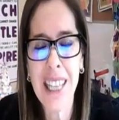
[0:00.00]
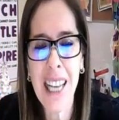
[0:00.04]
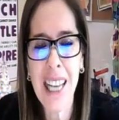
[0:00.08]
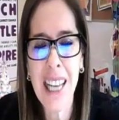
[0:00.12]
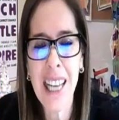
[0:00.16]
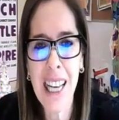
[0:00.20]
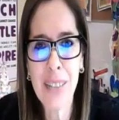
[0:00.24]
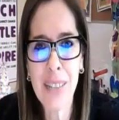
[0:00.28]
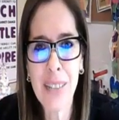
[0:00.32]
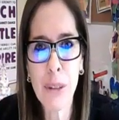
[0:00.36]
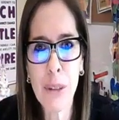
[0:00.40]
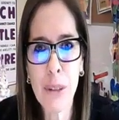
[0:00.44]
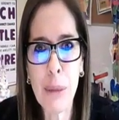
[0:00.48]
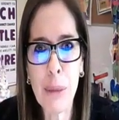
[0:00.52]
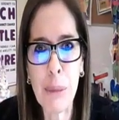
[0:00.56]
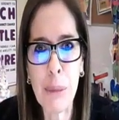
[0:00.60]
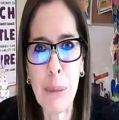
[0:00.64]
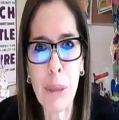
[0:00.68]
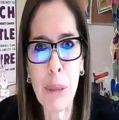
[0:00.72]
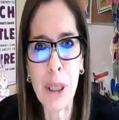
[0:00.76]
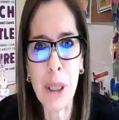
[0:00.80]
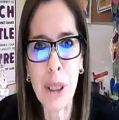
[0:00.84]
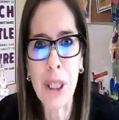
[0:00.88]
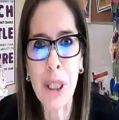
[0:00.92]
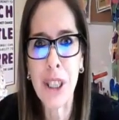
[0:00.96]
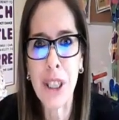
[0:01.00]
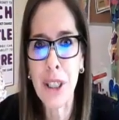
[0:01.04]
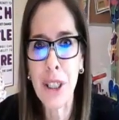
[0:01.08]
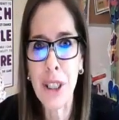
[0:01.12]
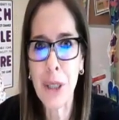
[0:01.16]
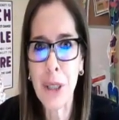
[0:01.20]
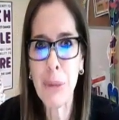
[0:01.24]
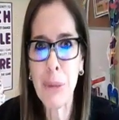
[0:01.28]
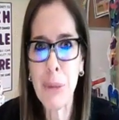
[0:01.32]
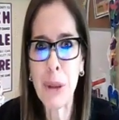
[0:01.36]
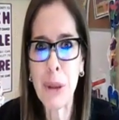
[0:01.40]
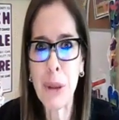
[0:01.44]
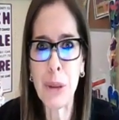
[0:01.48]
And remember, the
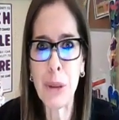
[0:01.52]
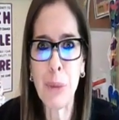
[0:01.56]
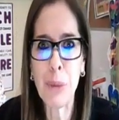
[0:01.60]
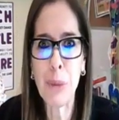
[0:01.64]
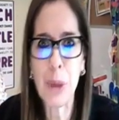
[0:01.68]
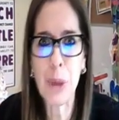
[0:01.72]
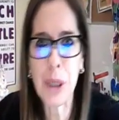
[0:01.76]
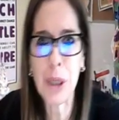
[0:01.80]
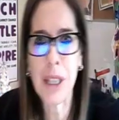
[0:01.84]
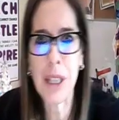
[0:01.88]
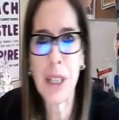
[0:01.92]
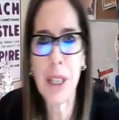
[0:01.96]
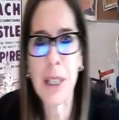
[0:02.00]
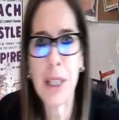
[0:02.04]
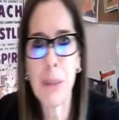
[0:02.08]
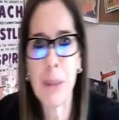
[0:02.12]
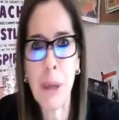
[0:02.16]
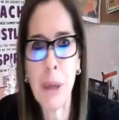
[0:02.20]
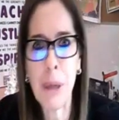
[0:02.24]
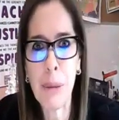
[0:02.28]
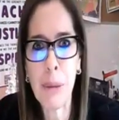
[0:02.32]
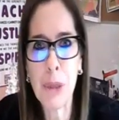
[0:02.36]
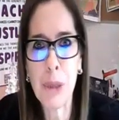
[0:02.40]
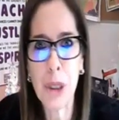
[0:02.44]
most important thing about